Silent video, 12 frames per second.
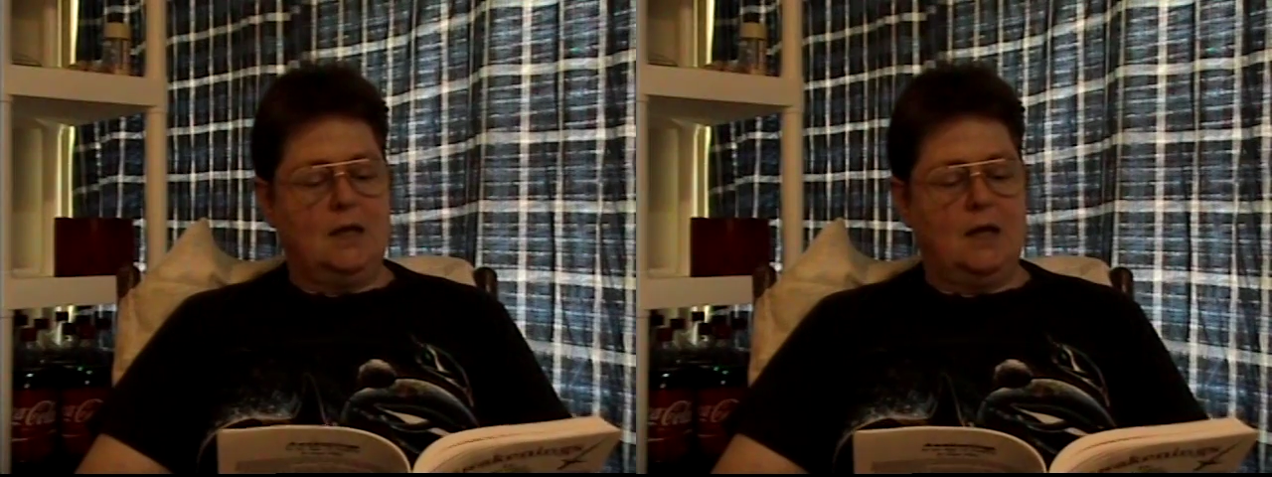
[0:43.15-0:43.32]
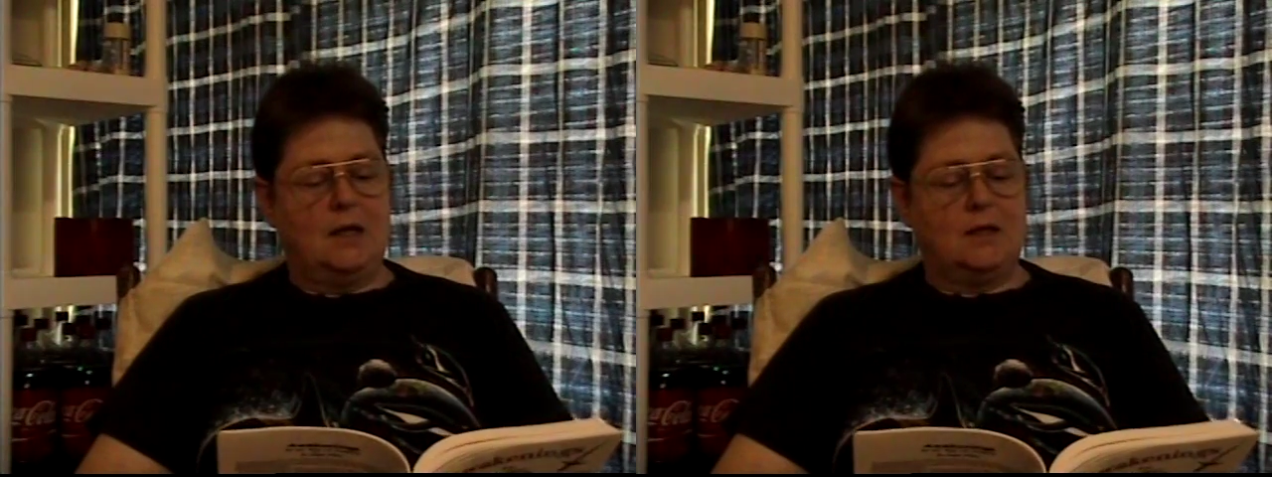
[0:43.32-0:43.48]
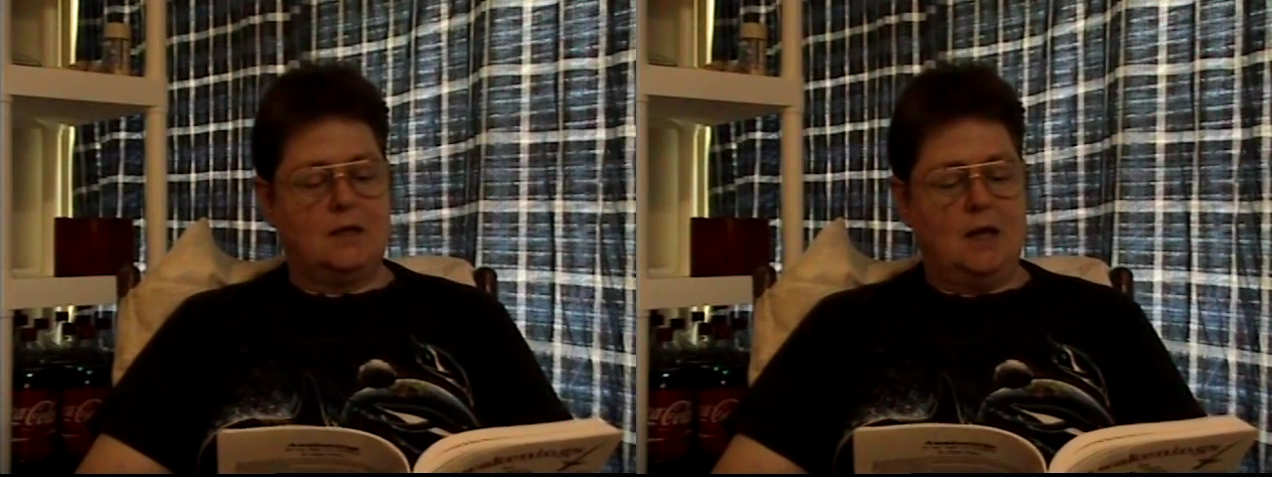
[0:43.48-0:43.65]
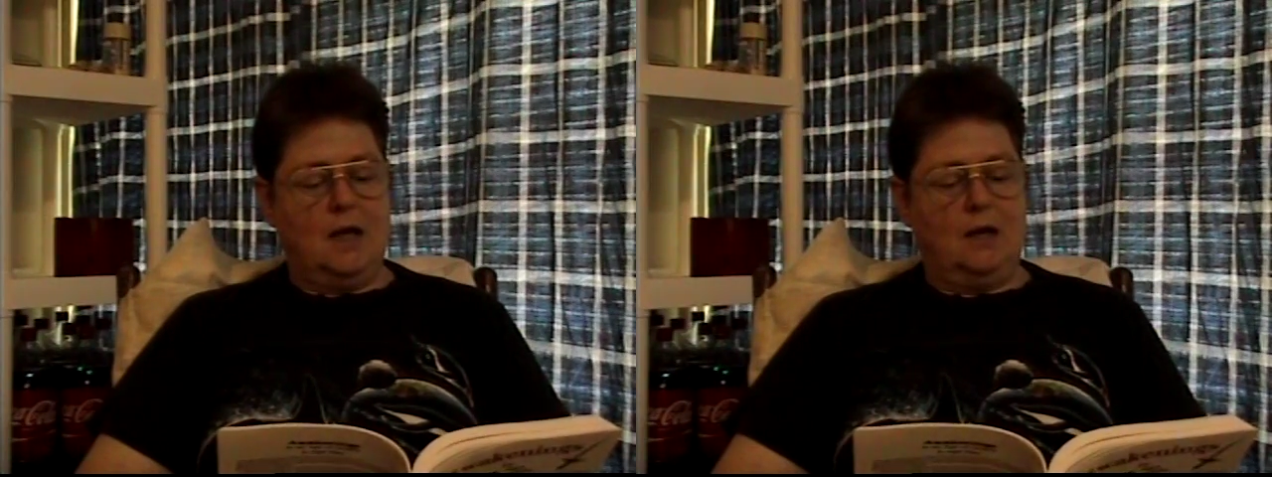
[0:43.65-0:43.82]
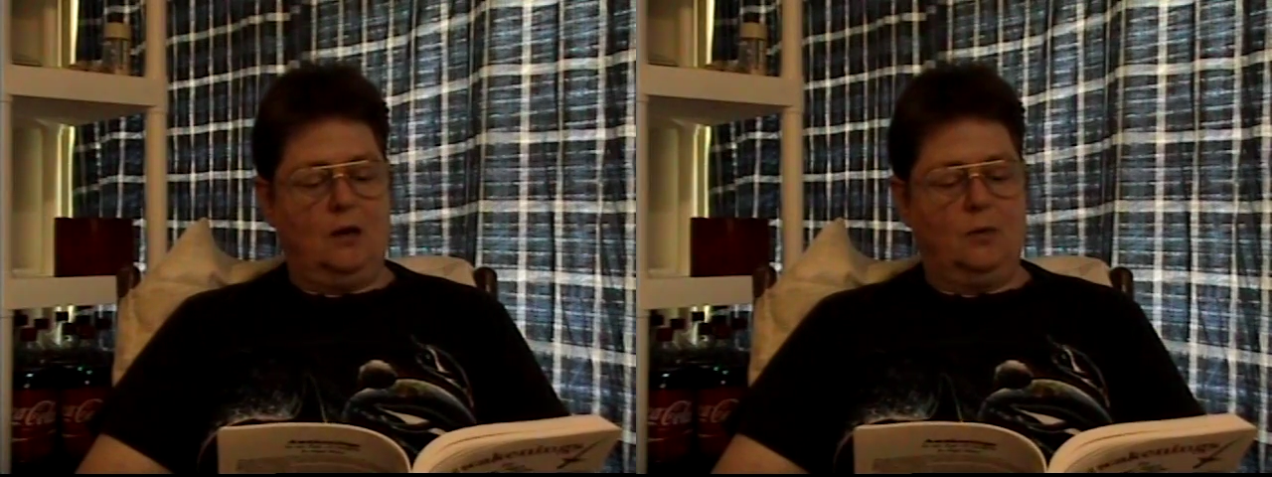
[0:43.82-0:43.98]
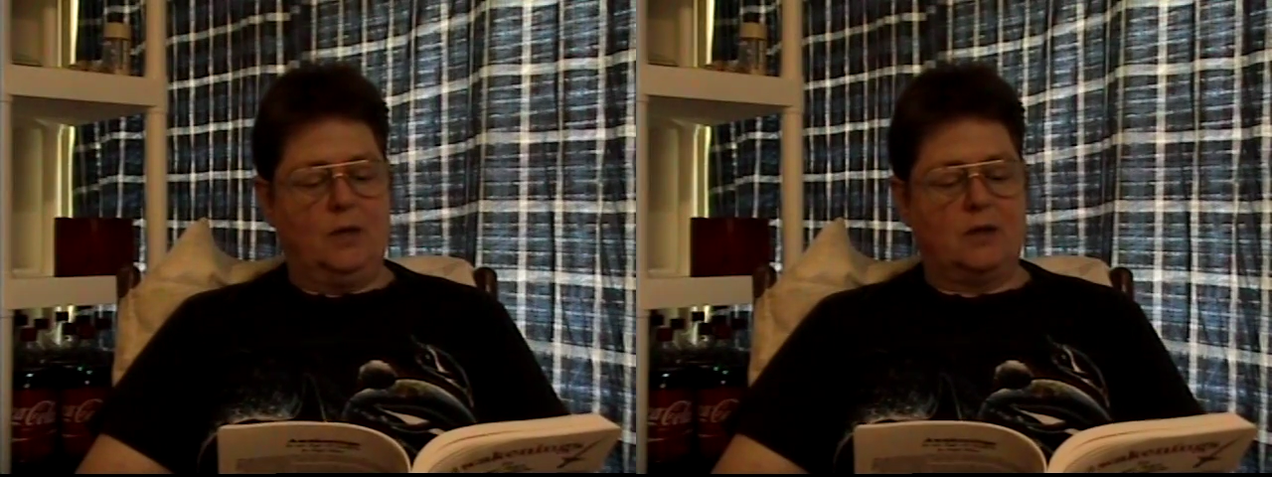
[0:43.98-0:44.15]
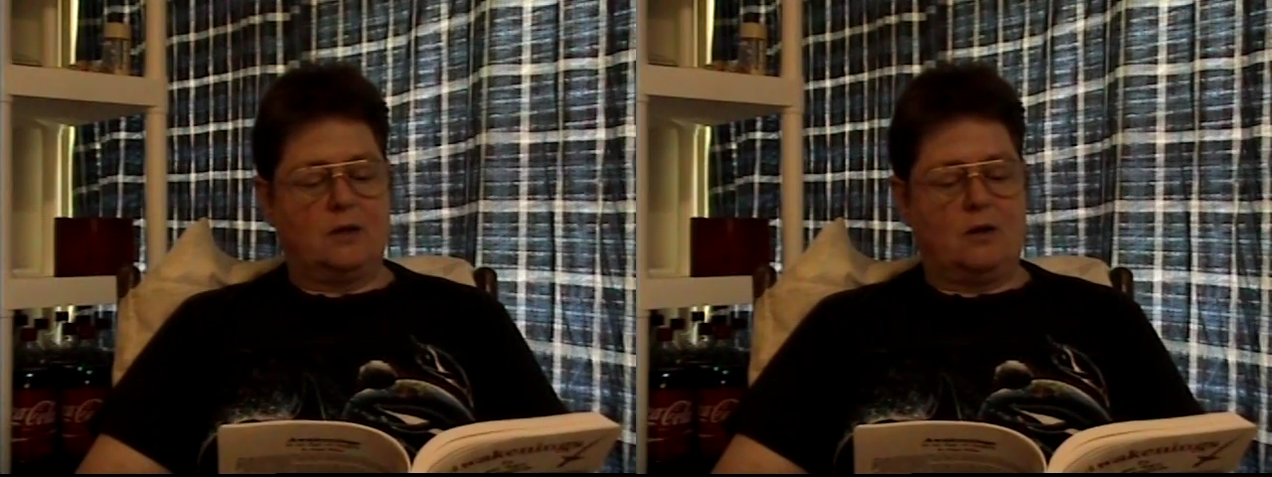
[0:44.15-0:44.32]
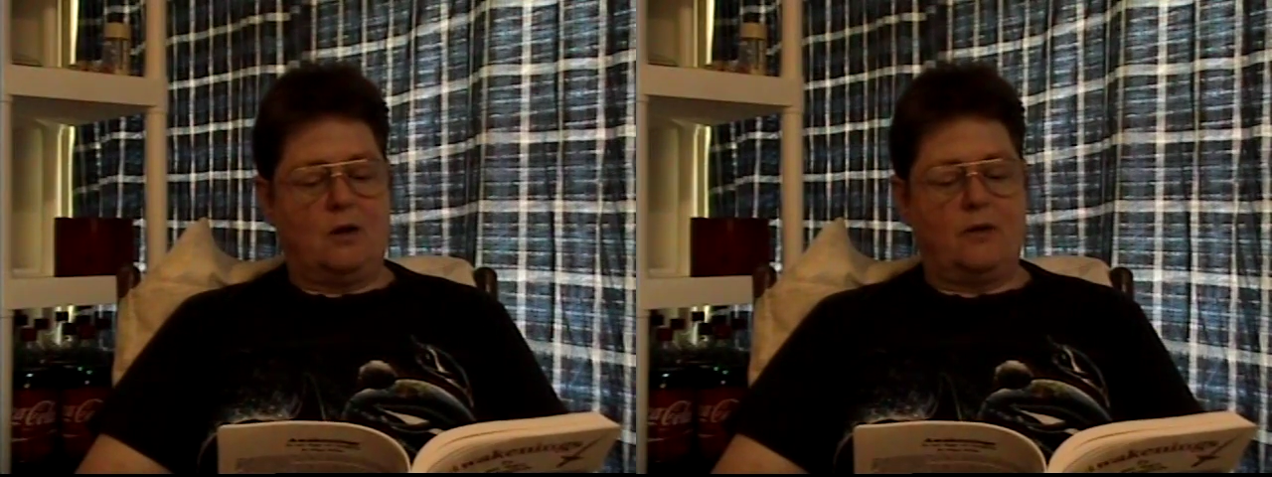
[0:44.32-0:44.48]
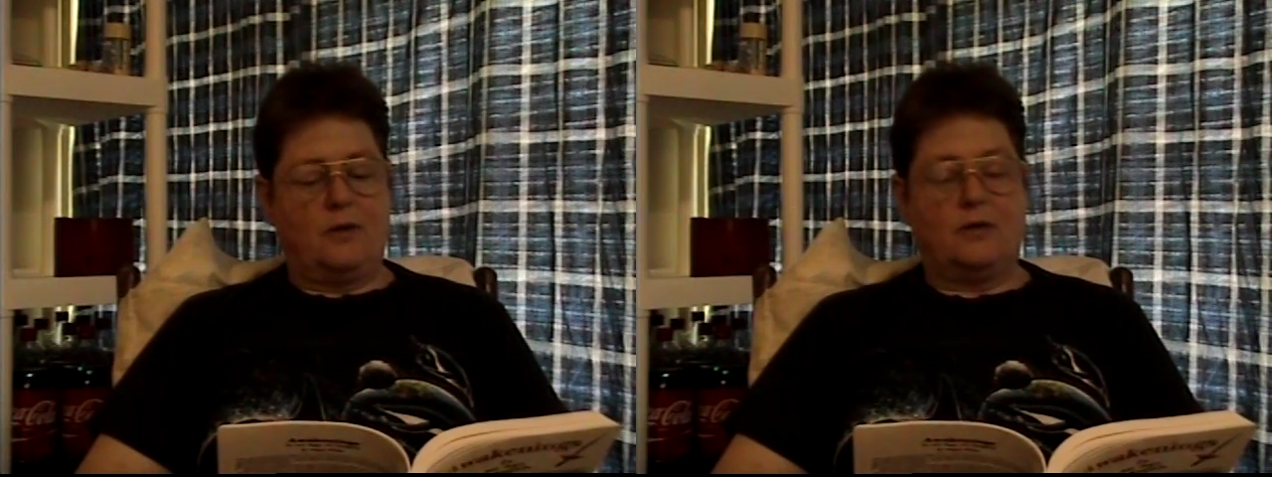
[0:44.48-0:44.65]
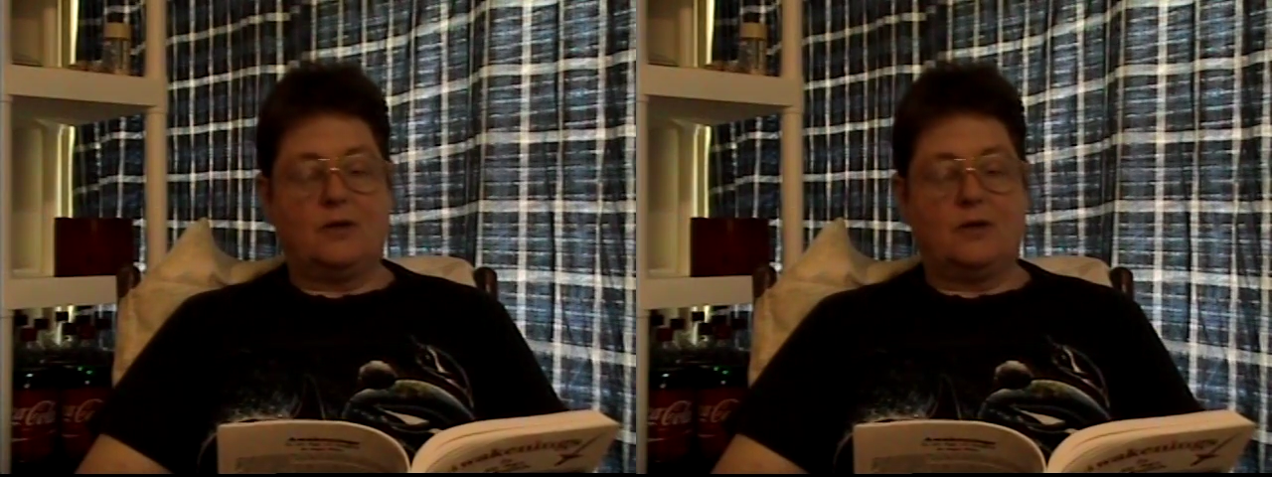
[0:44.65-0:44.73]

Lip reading: and entitlement are the